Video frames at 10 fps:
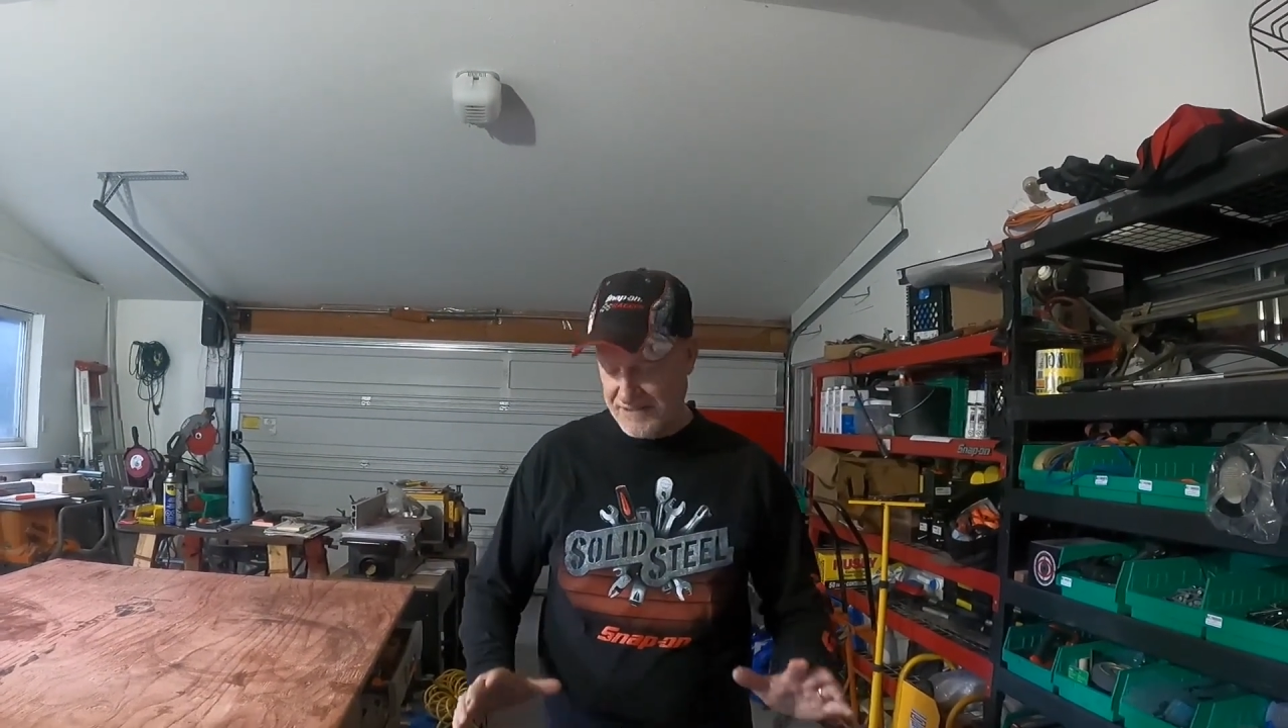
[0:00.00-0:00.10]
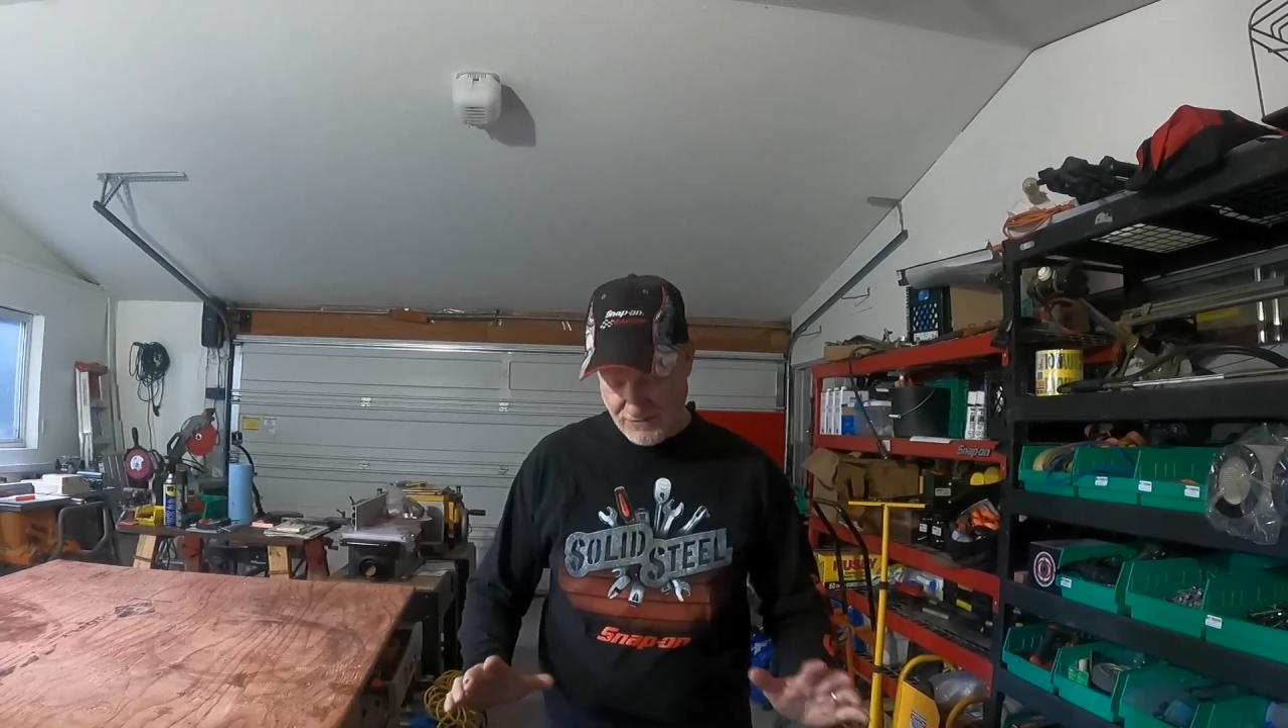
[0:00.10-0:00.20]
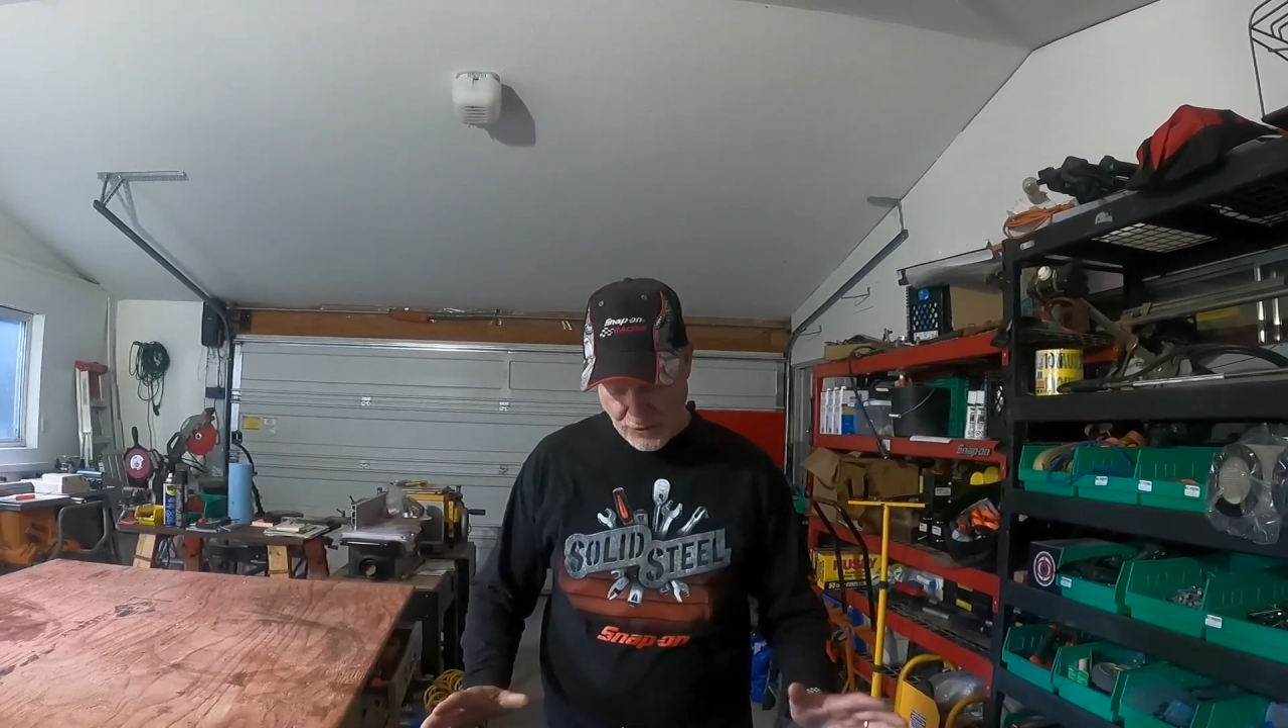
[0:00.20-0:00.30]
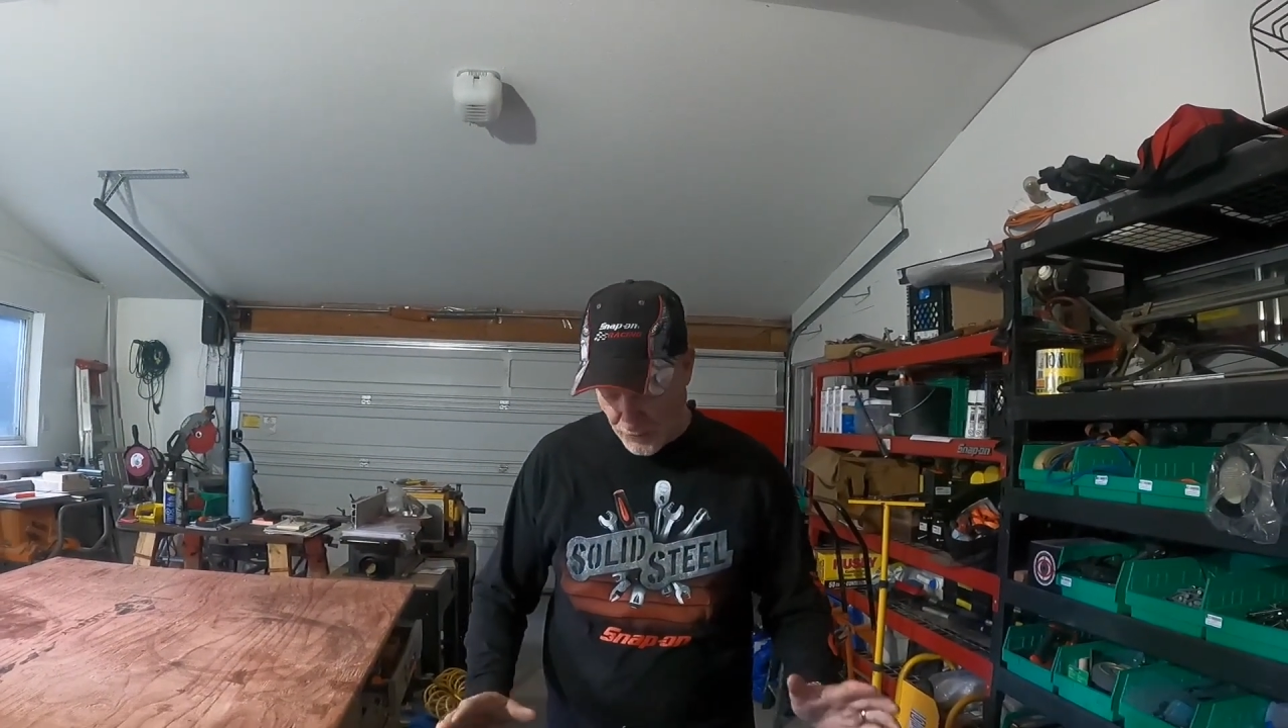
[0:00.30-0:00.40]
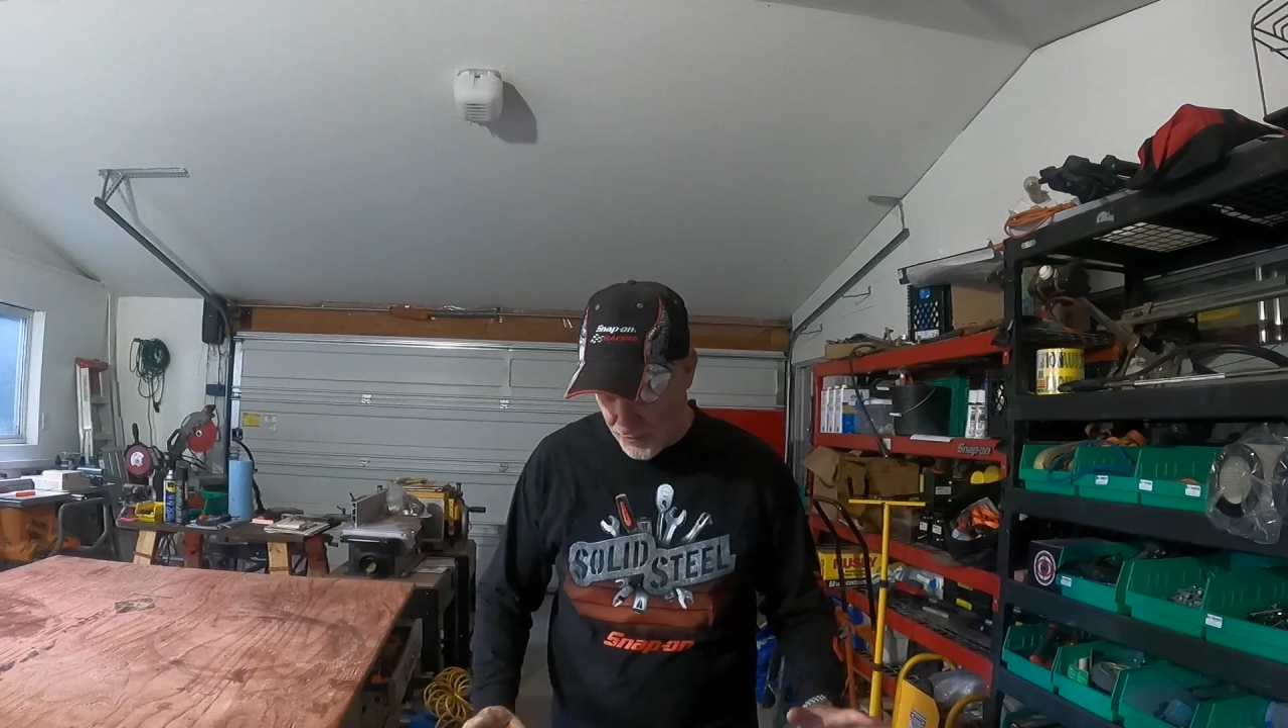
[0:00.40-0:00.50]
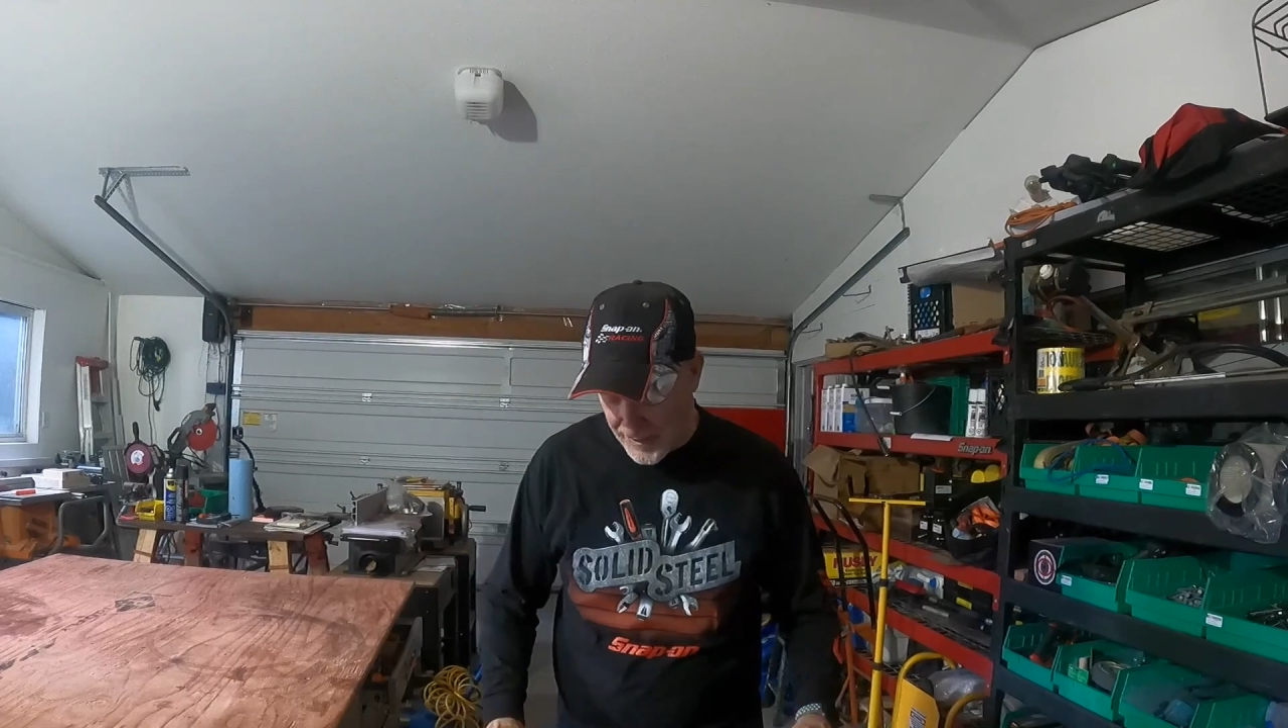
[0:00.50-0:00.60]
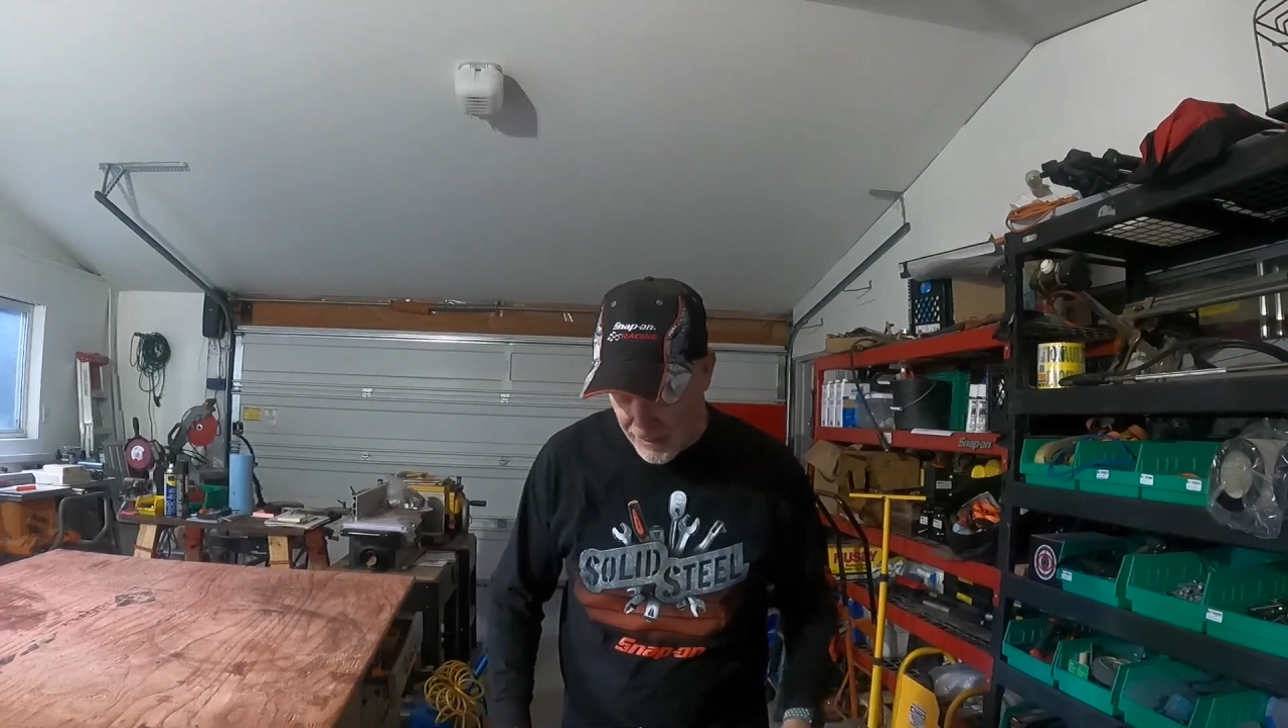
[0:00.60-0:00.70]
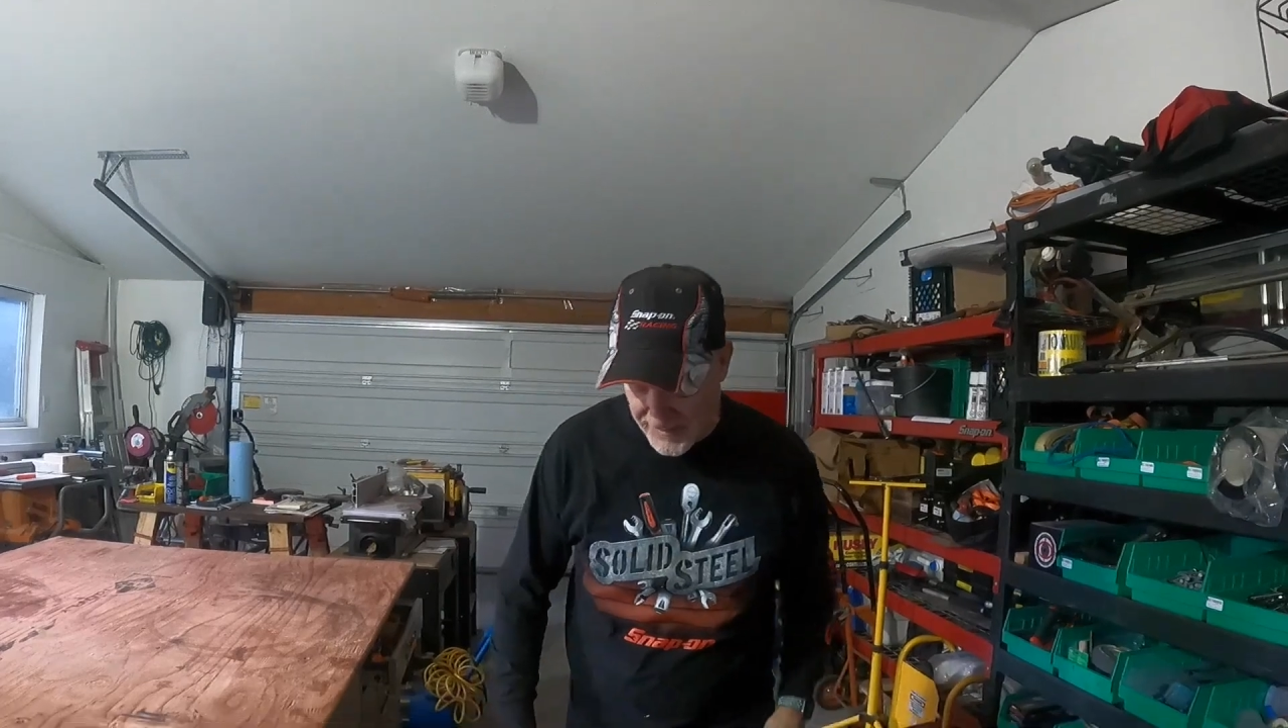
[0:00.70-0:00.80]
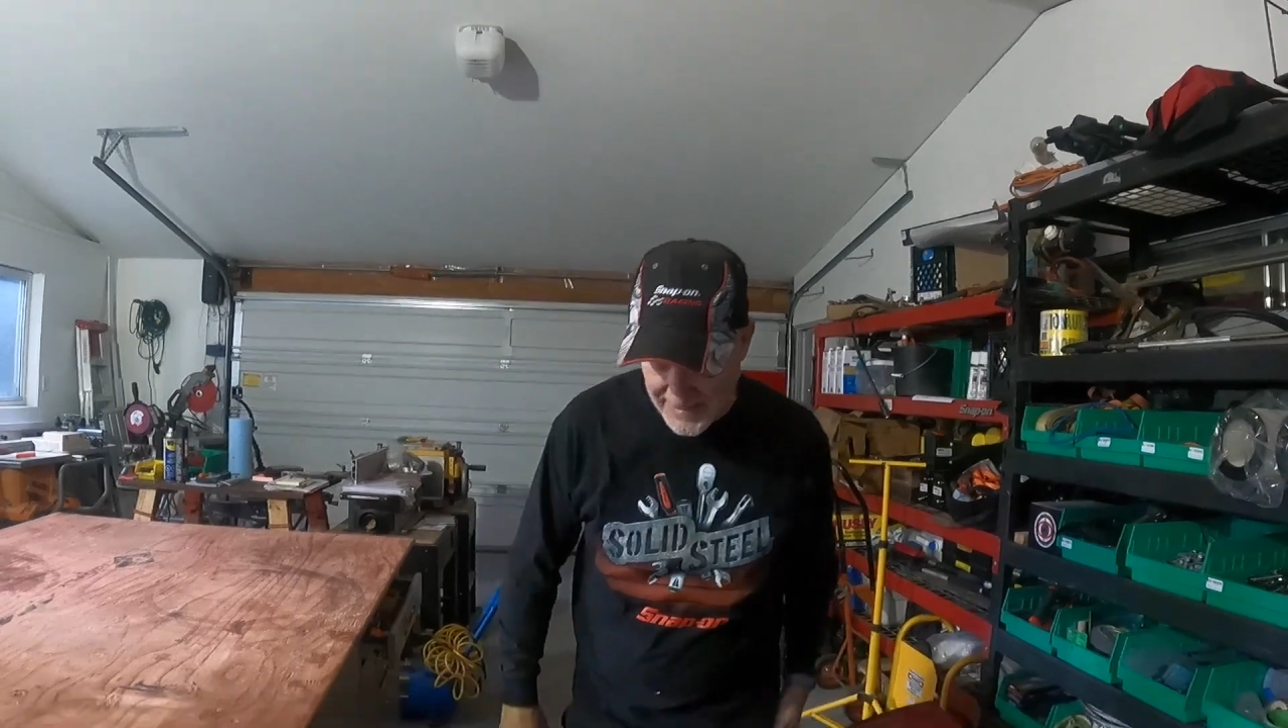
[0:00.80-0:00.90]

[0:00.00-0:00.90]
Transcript: Don't know how I